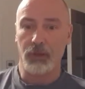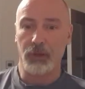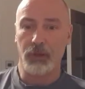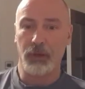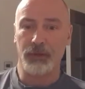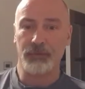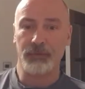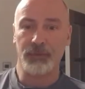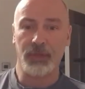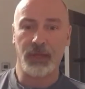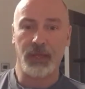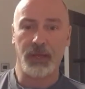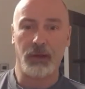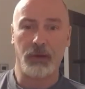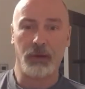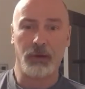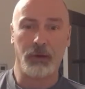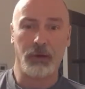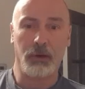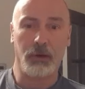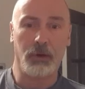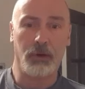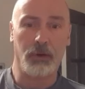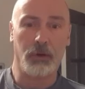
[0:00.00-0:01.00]
they
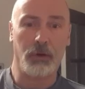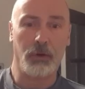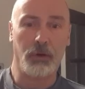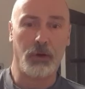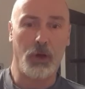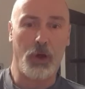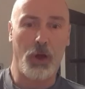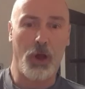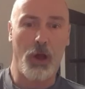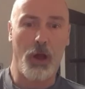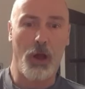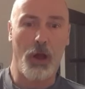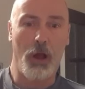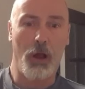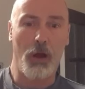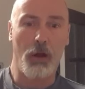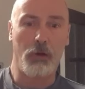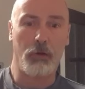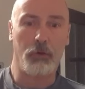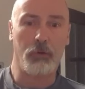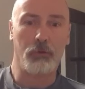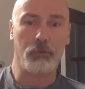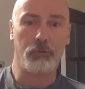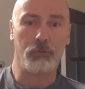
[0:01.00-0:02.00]
are
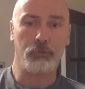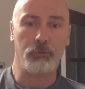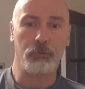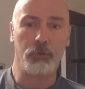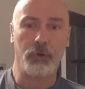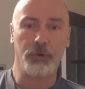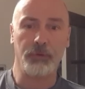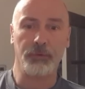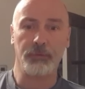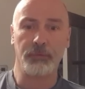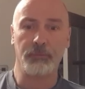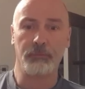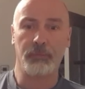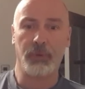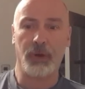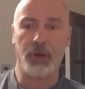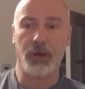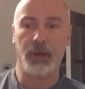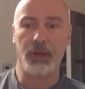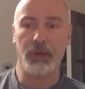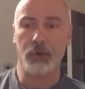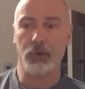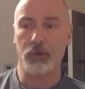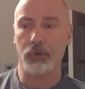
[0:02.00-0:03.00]
run
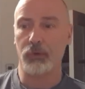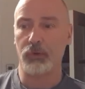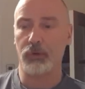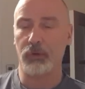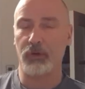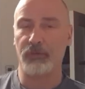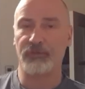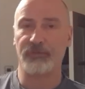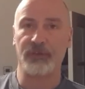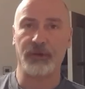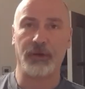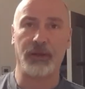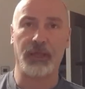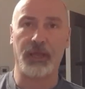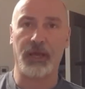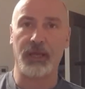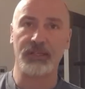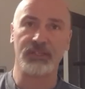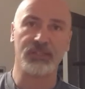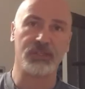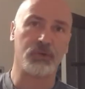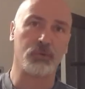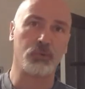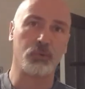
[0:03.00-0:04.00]
by or
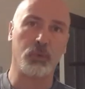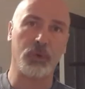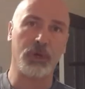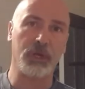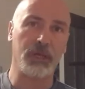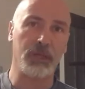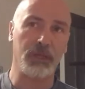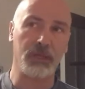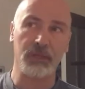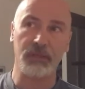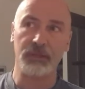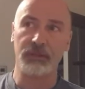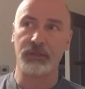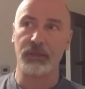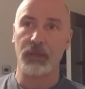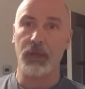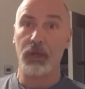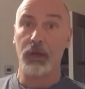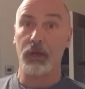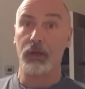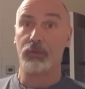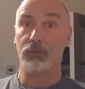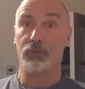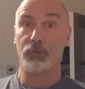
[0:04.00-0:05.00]
affiliated with
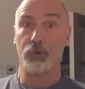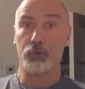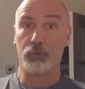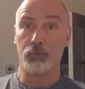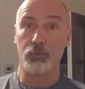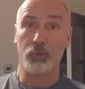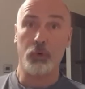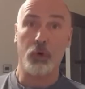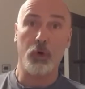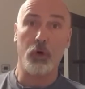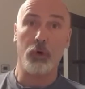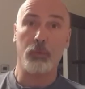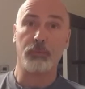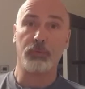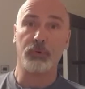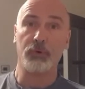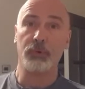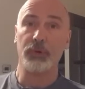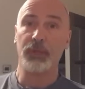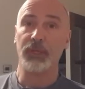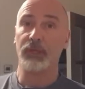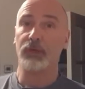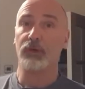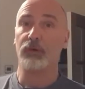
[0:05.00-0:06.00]
the Raw
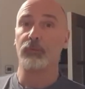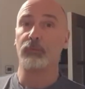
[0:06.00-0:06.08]
Brewing